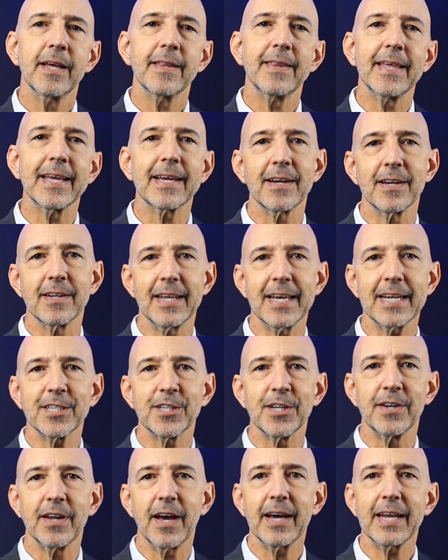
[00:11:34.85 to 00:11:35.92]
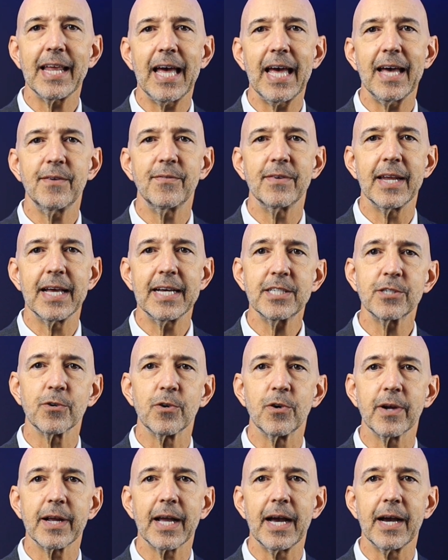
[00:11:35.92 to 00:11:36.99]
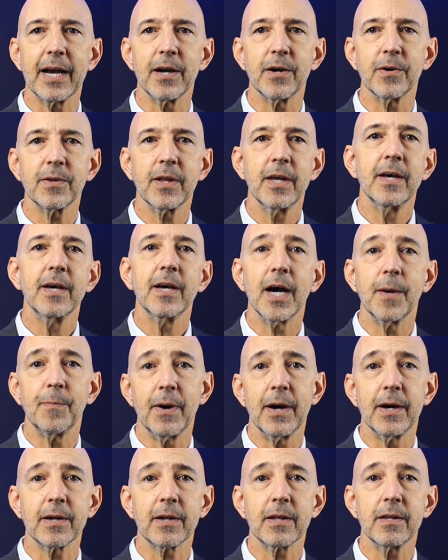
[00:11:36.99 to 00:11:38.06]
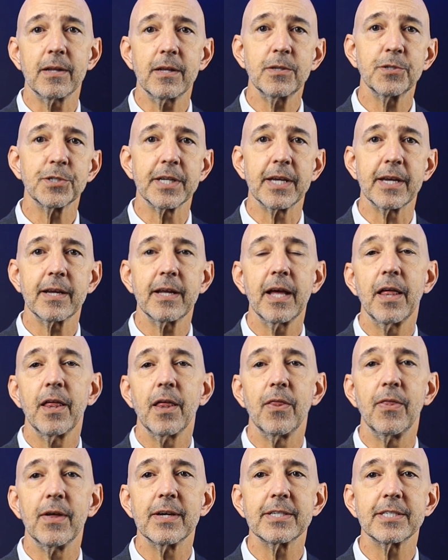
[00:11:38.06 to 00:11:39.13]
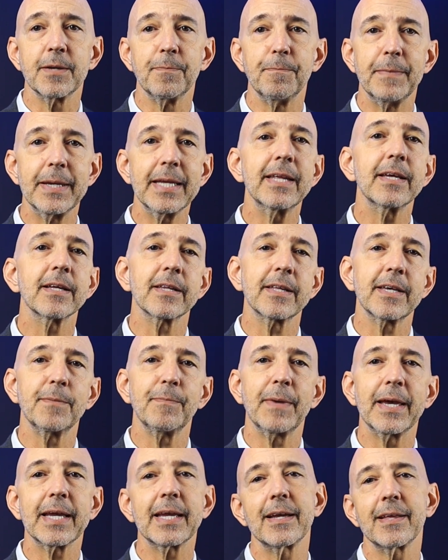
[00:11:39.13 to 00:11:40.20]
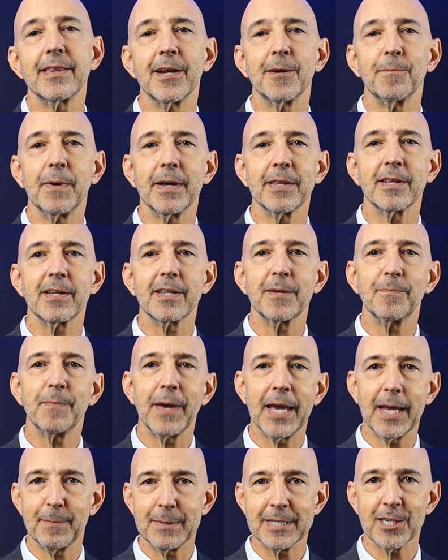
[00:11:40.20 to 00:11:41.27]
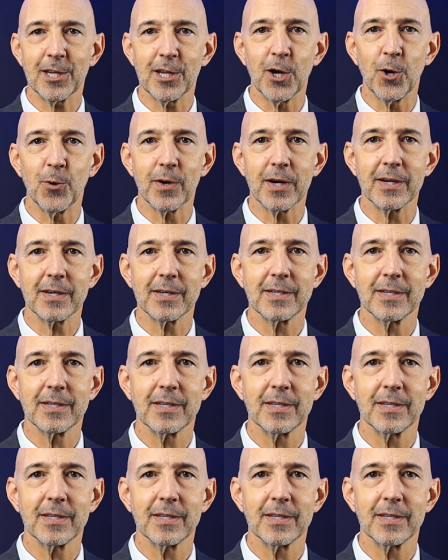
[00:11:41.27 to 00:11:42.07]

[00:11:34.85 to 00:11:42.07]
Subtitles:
they can elect to not have an escrow account upon closing, thus immediately making their monthly payments lower.